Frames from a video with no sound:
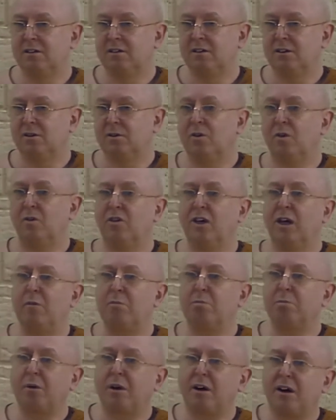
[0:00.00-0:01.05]
And all
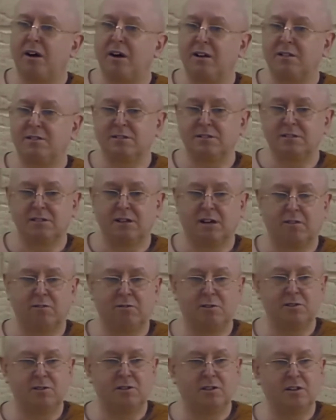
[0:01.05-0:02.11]
that past stuff
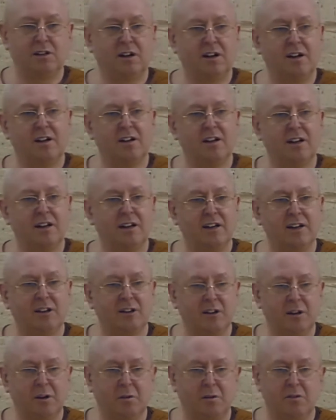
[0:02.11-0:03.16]
which you can't let
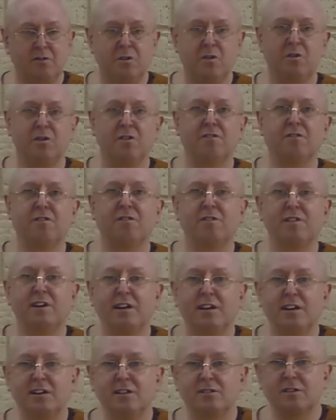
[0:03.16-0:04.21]
go of, all the
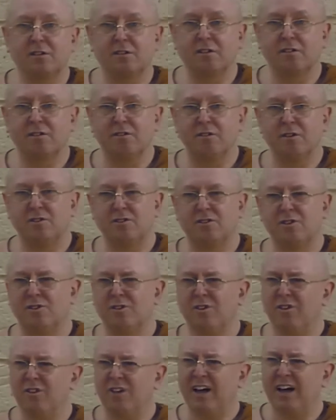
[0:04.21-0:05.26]
fears of the future,
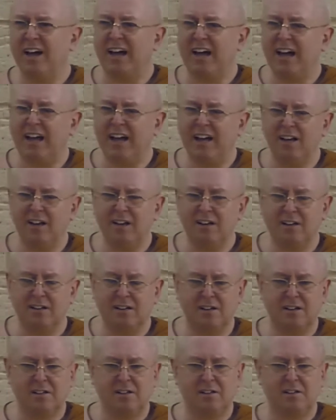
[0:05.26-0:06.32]
all that
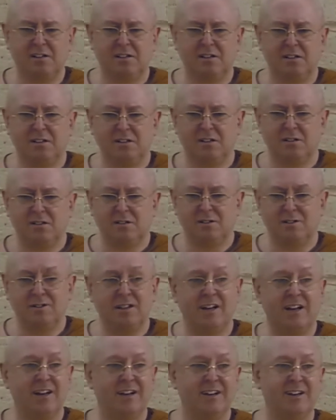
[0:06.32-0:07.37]
anger, all
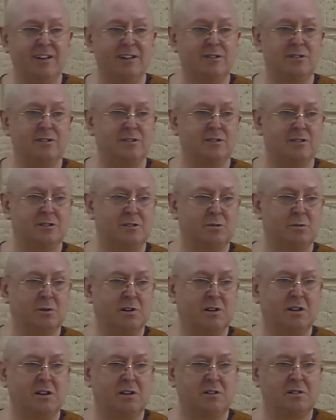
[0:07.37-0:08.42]
that guilt as
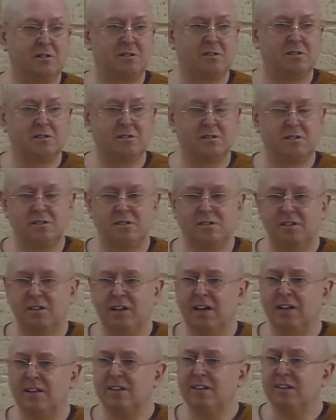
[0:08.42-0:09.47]
well. And
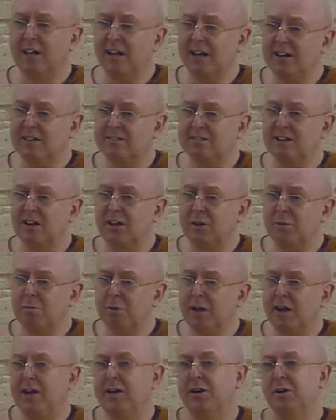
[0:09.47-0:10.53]
that is like the
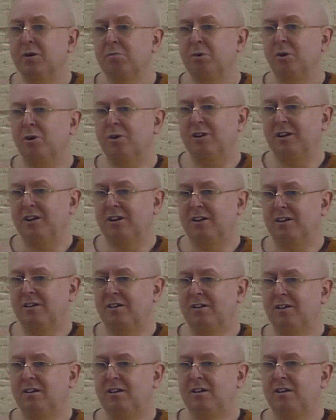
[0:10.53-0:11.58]
pain in the body.
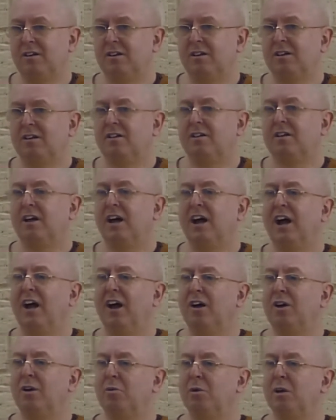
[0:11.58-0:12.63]

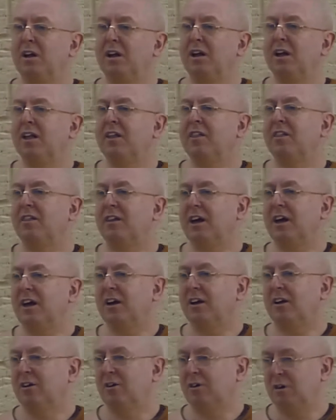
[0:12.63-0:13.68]
How do we let
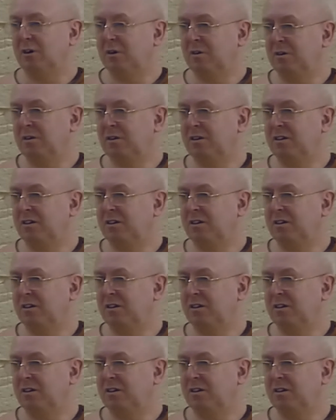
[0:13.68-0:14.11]
that go?